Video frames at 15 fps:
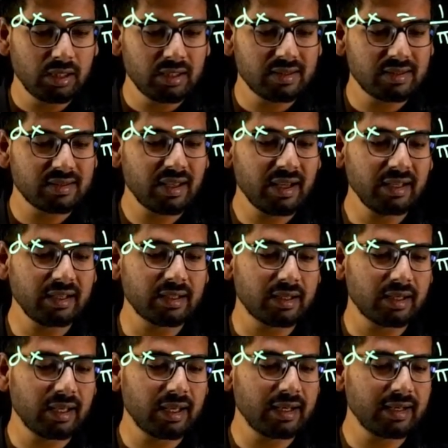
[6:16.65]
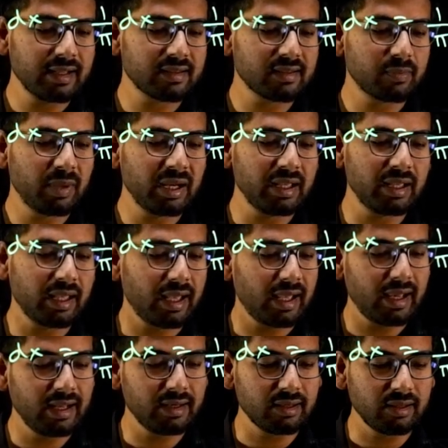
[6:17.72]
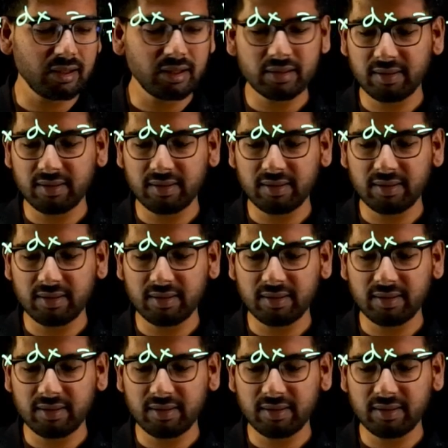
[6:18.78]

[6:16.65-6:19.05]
sin nx by n.